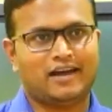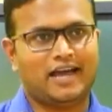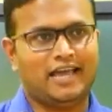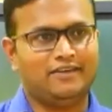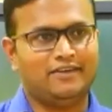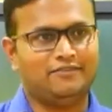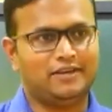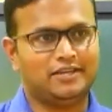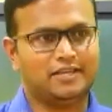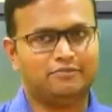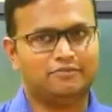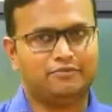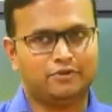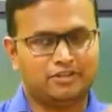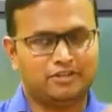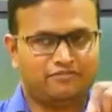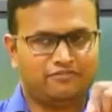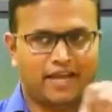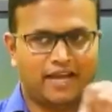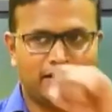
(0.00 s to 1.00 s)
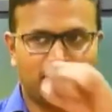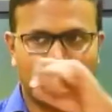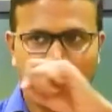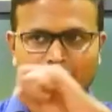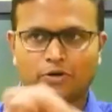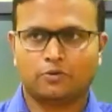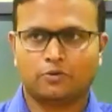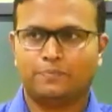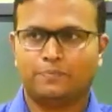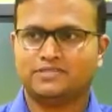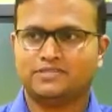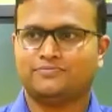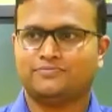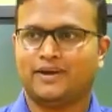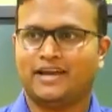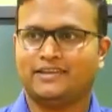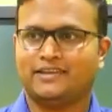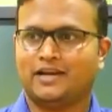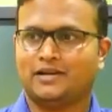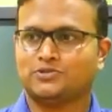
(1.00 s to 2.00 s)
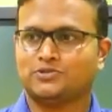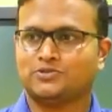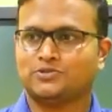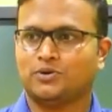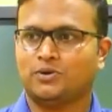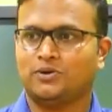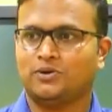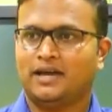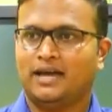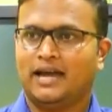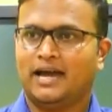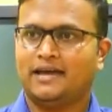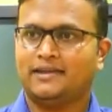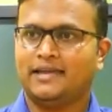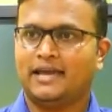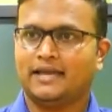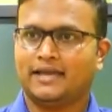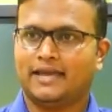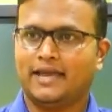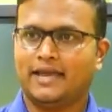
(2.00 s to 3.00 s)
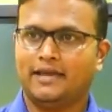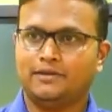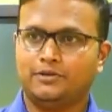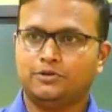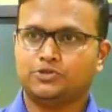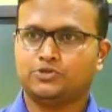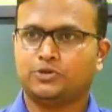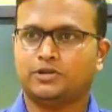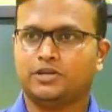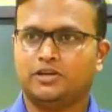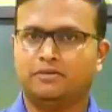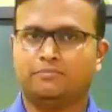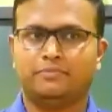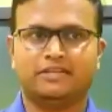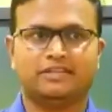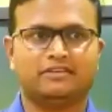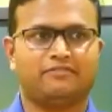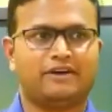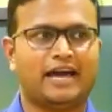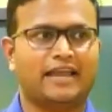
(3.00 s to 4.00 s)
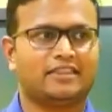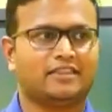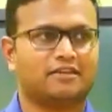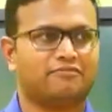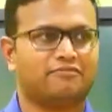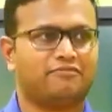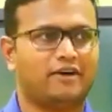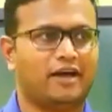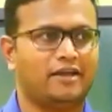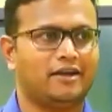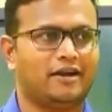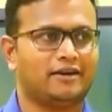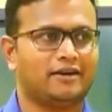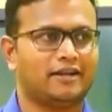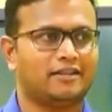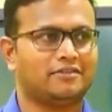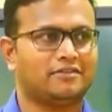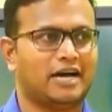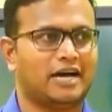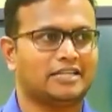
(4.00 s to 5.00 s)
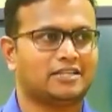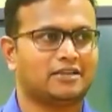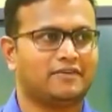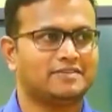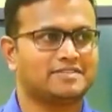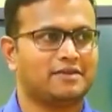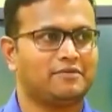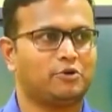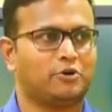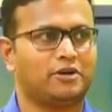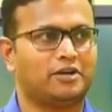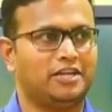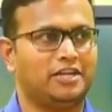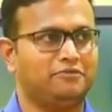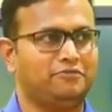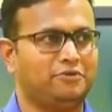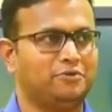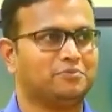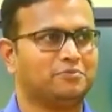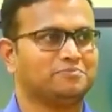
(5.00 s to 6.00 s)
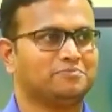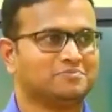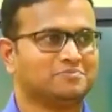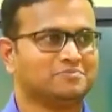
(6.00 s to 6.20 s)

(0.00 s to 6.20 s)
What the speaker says: I will give you the 500 rupees fine also. And again, you should give me the another 500. Otherwise, I will not leave you.